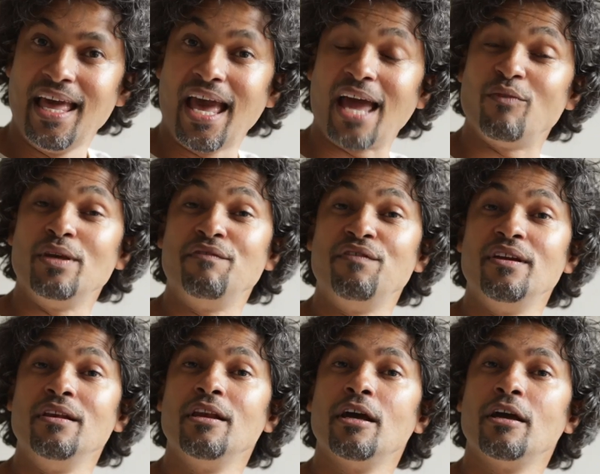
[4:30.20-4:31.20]
And we
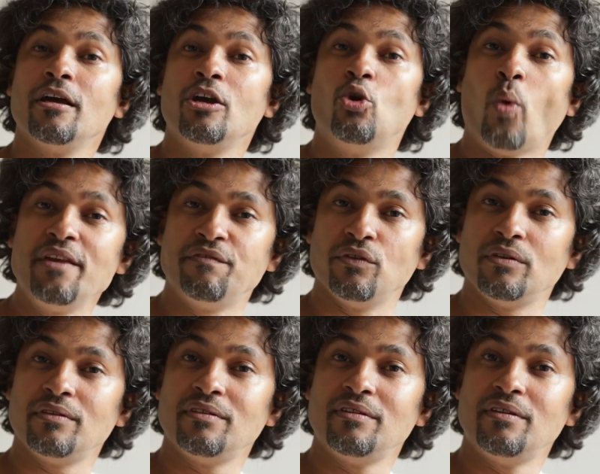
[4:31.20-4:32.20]
feel
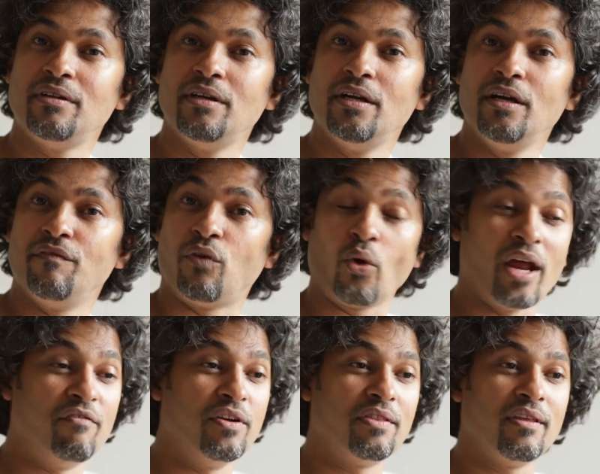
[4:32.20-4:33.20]
grateful for
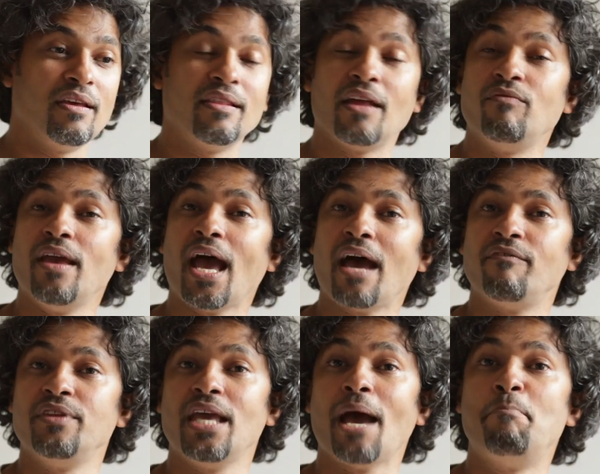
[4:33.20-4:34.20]
everything that we
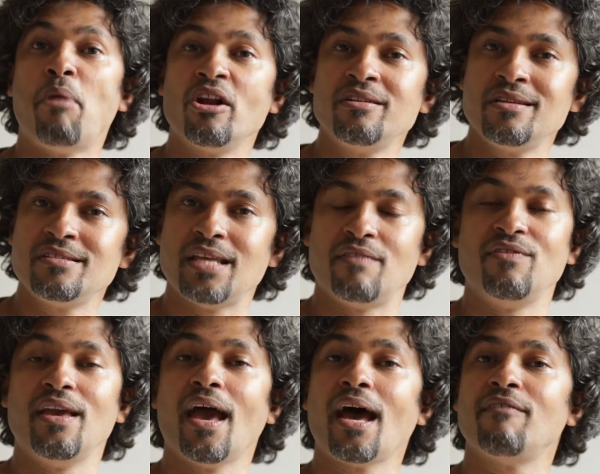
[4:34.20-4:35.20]
have, the abundance that
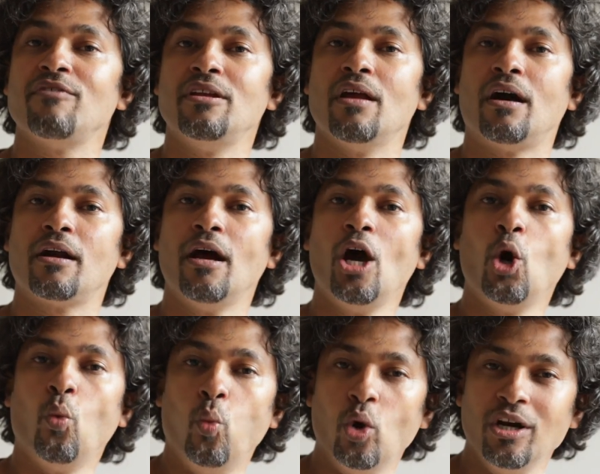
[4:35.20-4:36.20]
we have in our
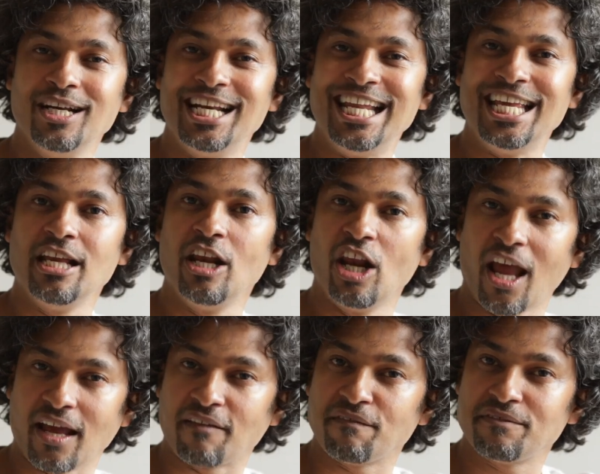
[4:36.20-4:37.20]
worldly
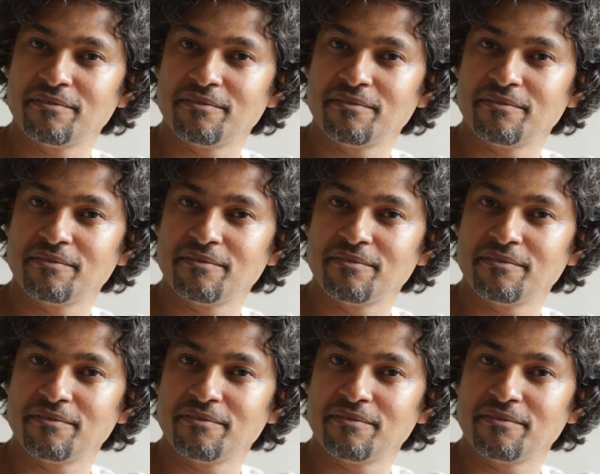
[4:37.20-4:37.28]
life.